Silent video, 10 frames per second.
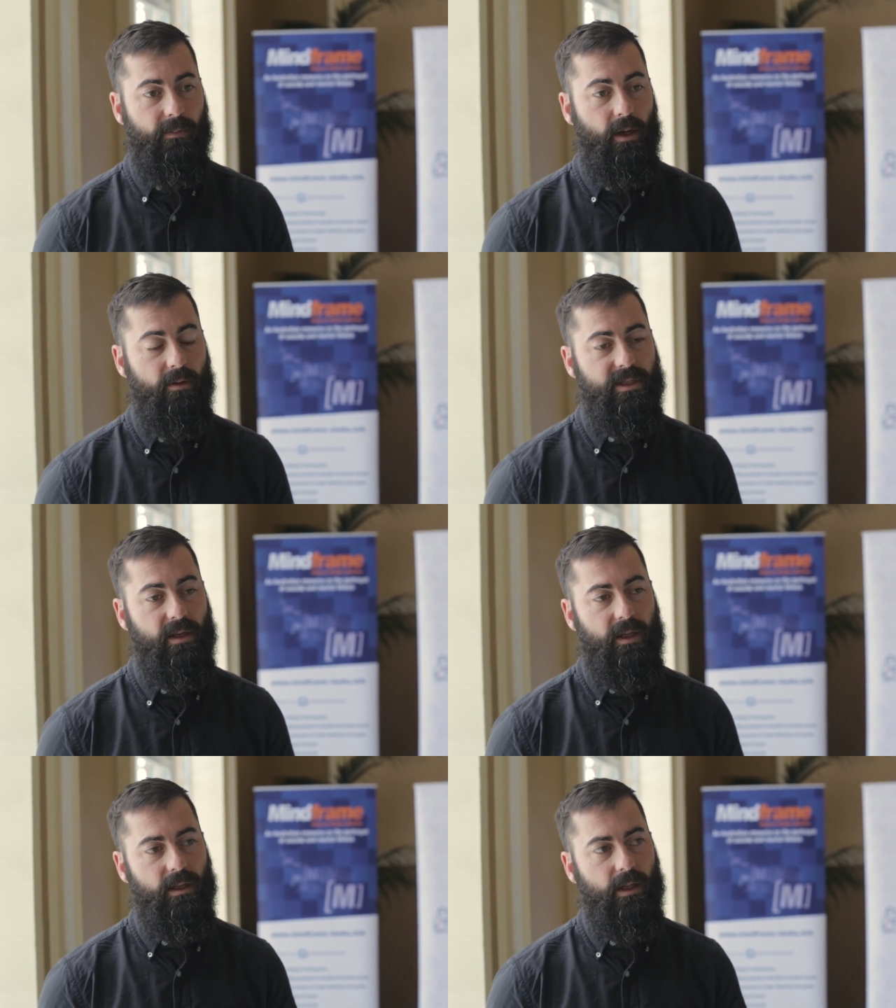But I also
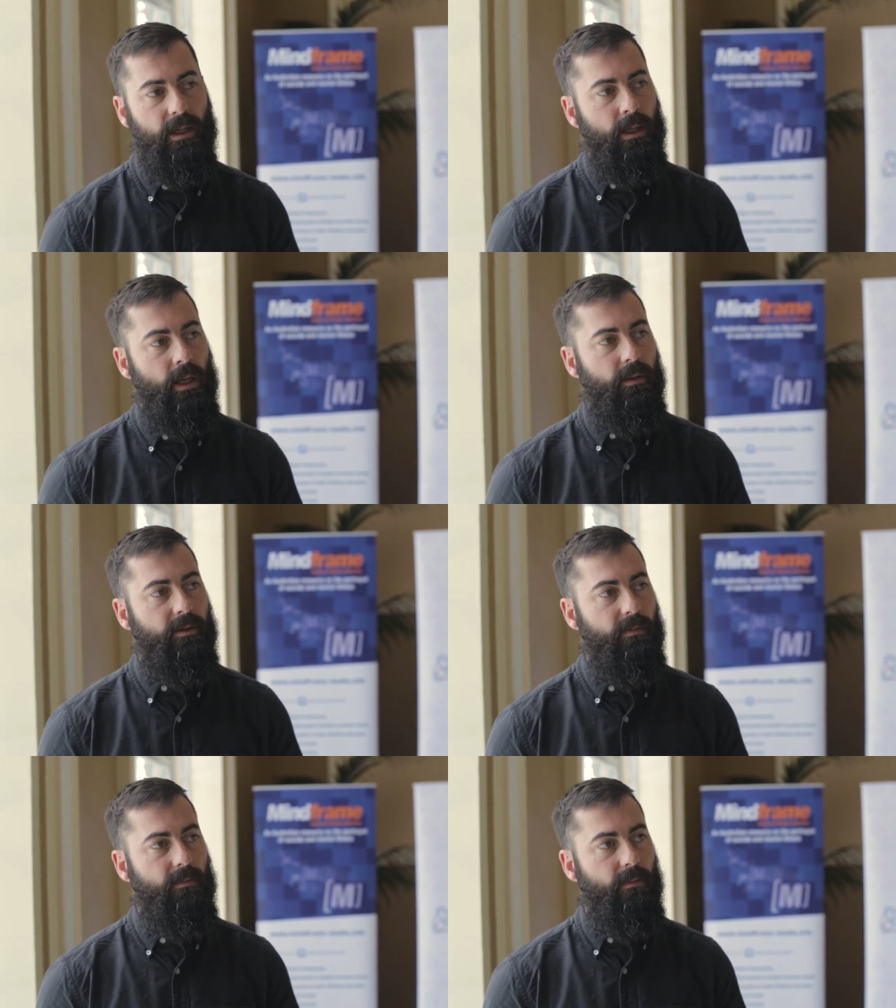think that
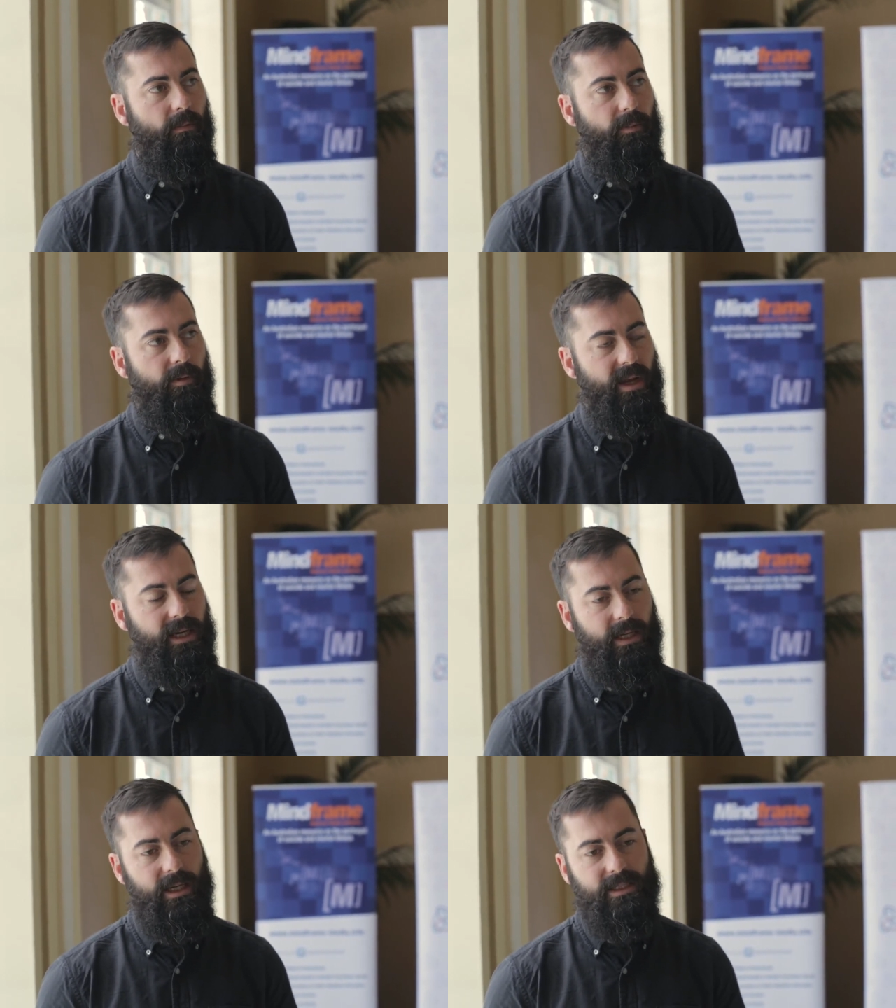the
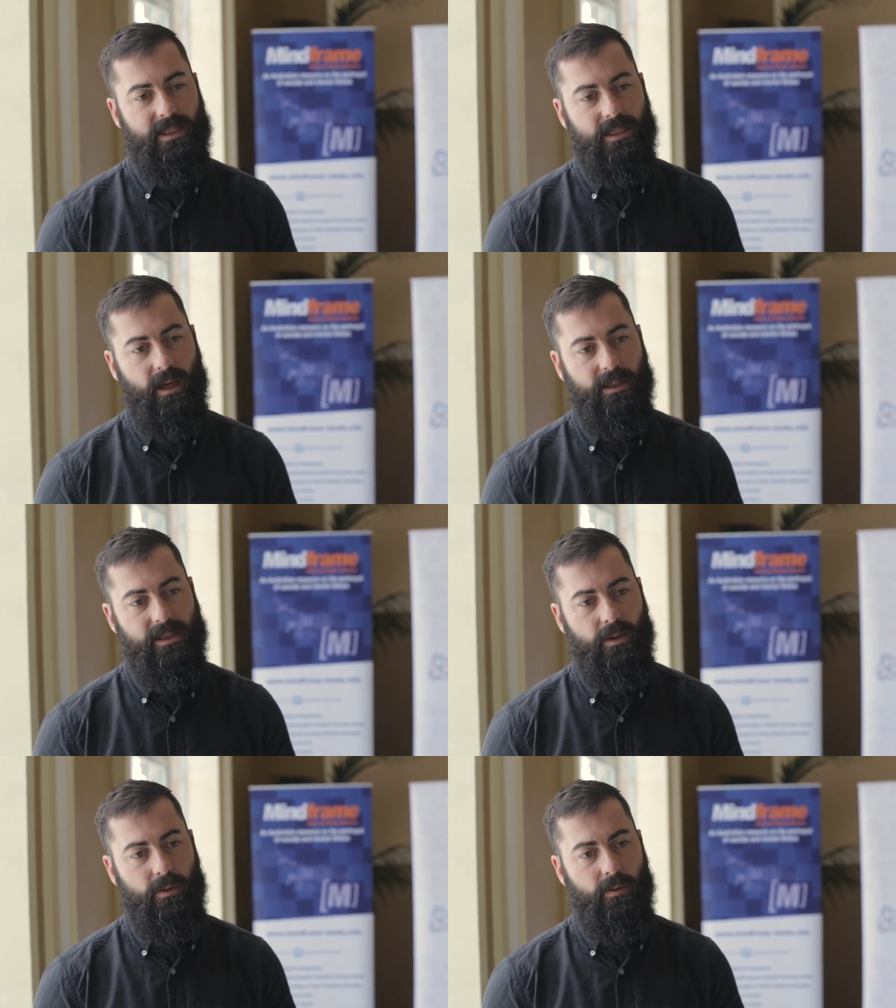media needs to start
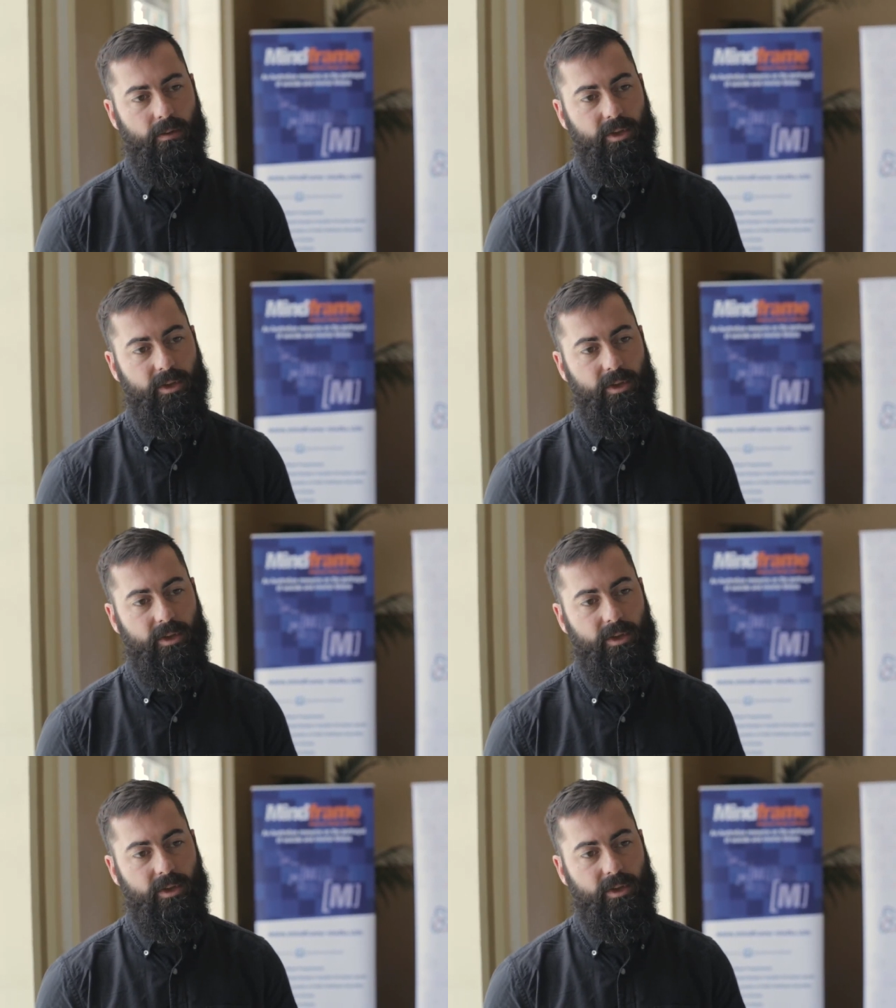to